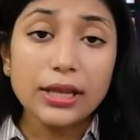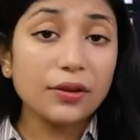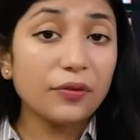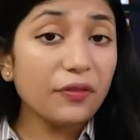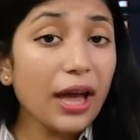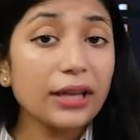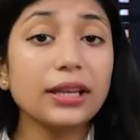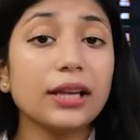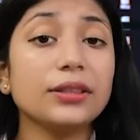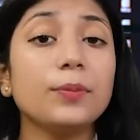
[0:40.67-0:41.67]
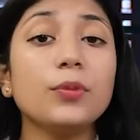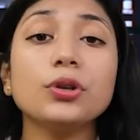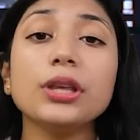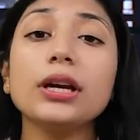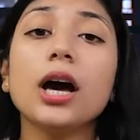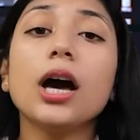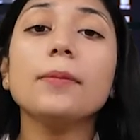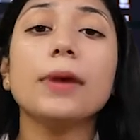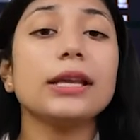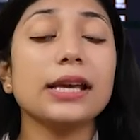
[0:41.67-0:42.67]
The fact that the Modi
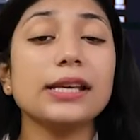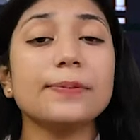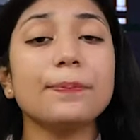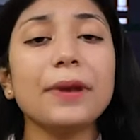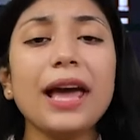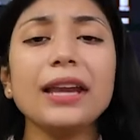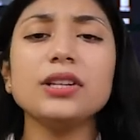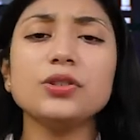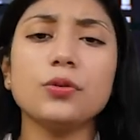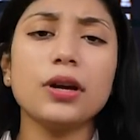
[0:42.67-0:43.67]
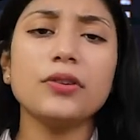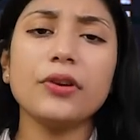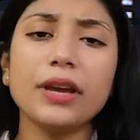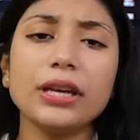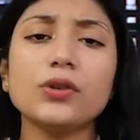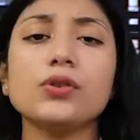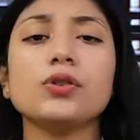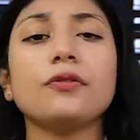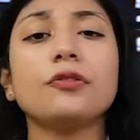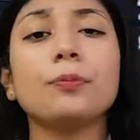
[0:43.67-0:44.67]
government is planning to earn
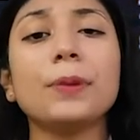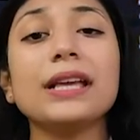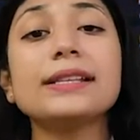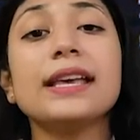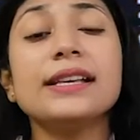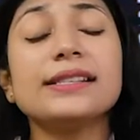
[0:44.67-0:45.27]
revenues of rupees